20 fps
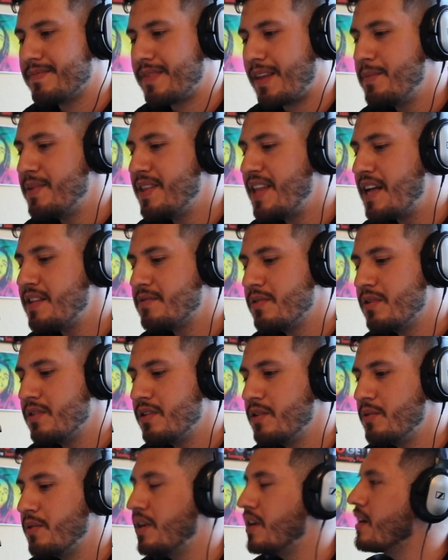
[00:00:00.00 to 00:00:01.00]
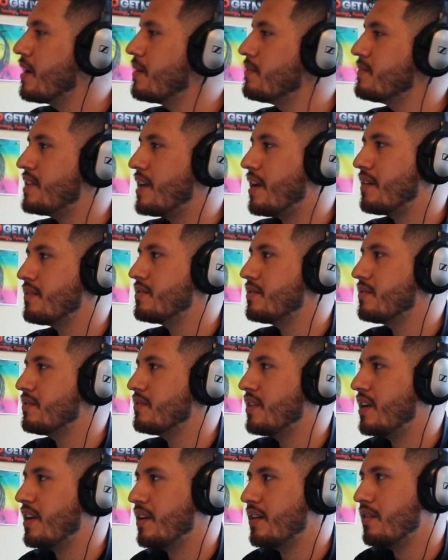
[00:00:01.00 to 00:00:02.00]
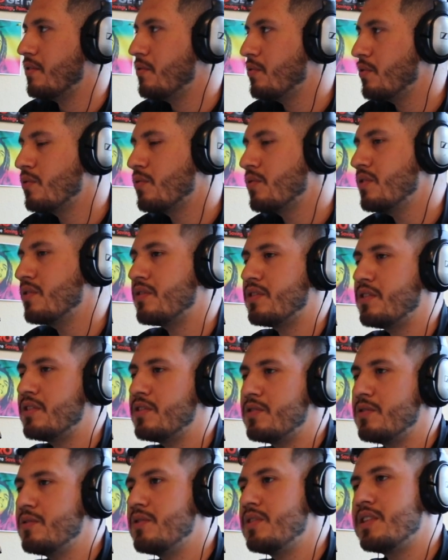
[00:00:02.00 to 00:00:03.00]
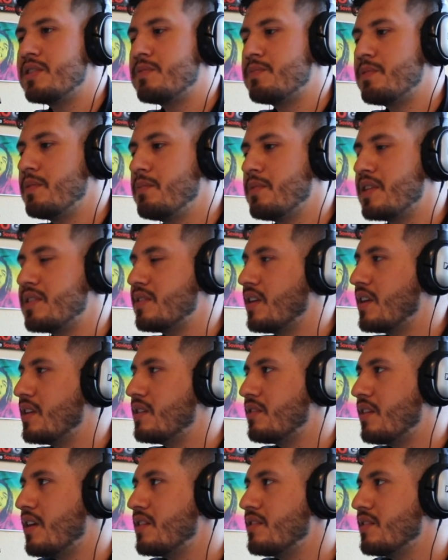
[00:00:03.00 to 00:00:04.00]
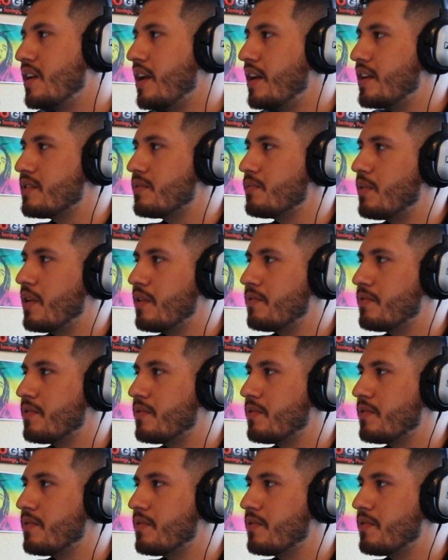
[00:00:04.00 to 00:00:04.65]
I mean that's really what it comes down to. Like you're doing this pretty much to get your education paid